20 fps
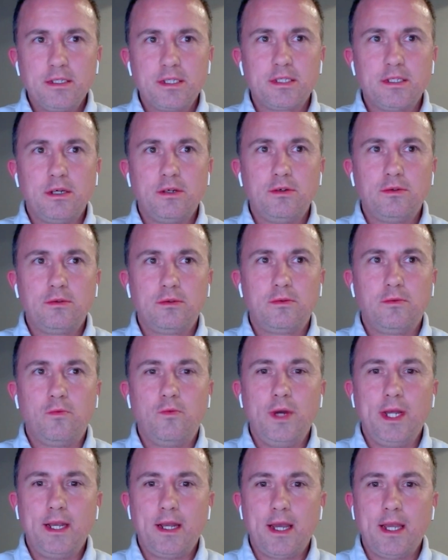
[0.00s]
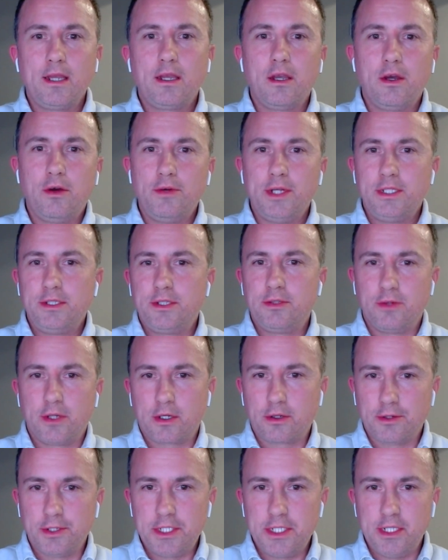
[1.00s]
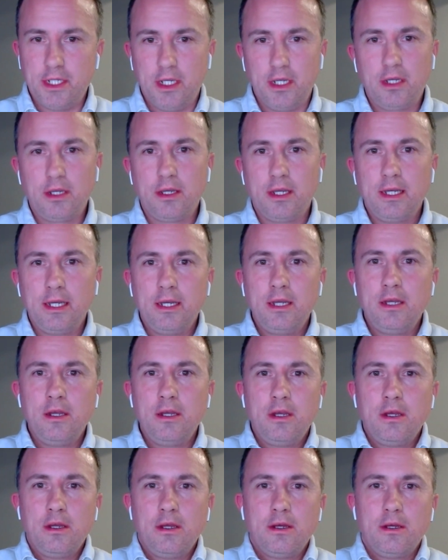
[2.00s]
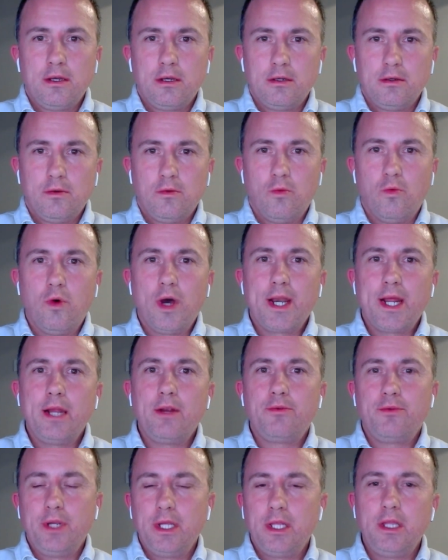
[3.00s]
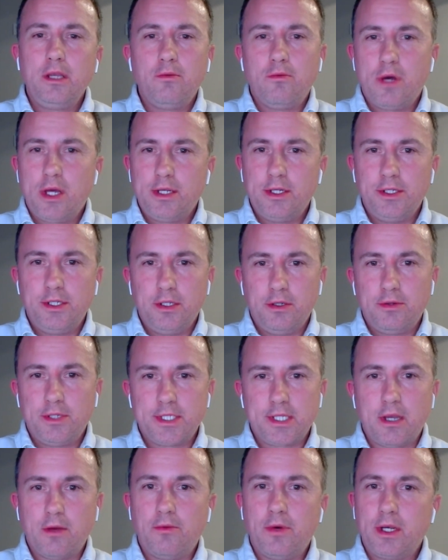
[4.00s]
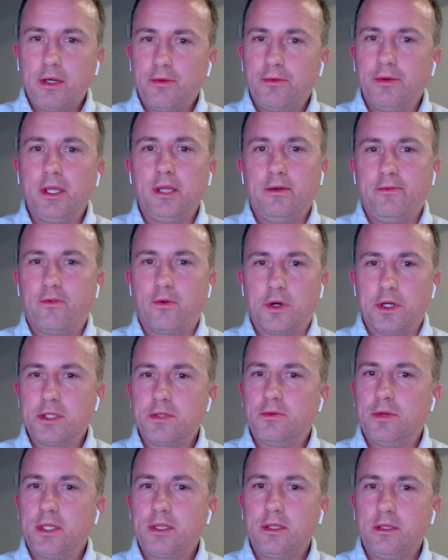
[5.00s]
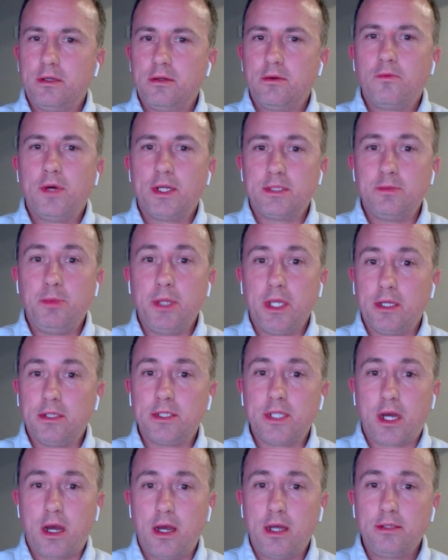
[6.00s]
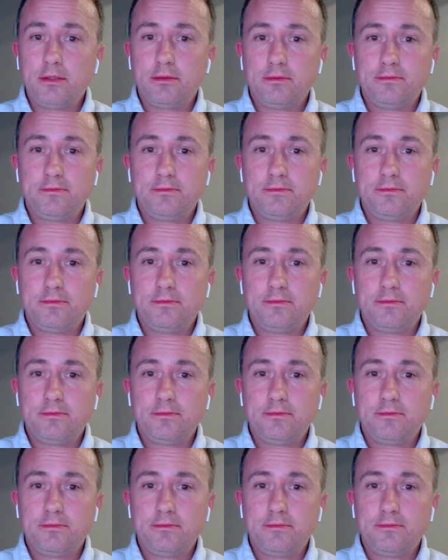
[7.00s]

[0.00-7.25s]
so when I go into a critique, what I really want to do is I want to reinforce what's being taught.